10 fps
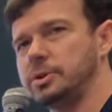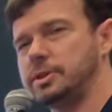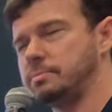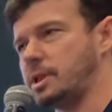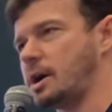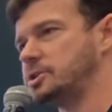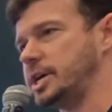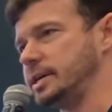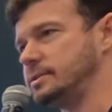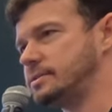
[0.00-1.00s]
within
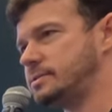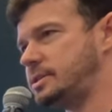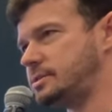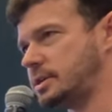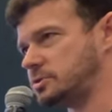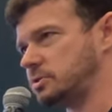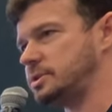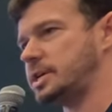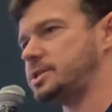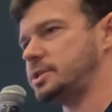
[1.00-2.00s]
blockchains:
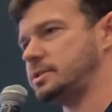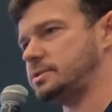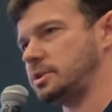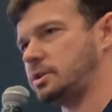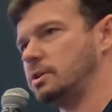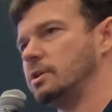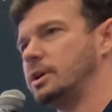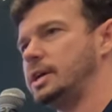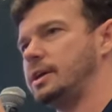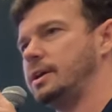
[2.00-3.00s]
decentralization,
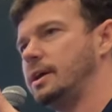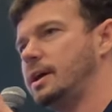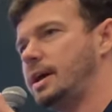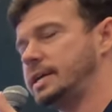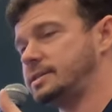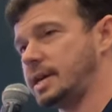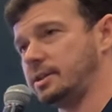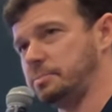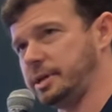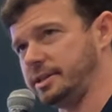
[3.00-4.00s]
security, and
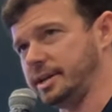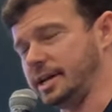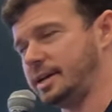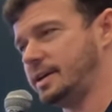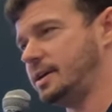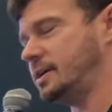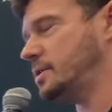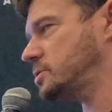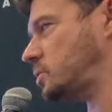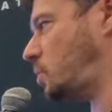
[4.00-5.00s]
scalability.
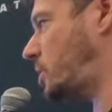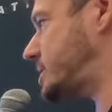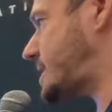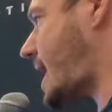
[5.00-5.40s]
So what has